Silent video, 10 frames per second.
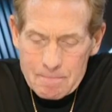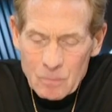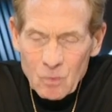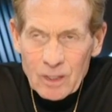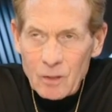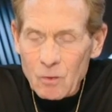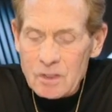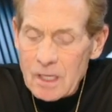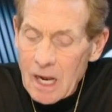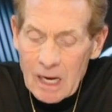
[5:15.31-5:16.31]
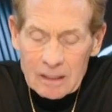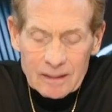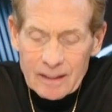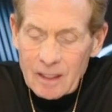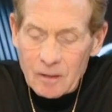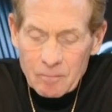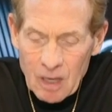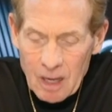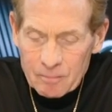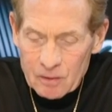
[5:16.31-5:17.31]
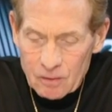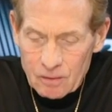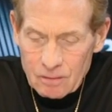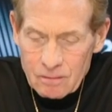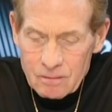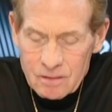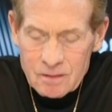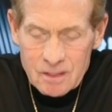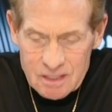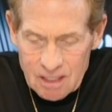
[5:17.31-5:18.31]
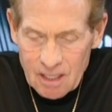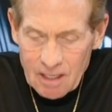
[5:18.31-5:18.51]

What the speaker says: when it was highly unpopular to say.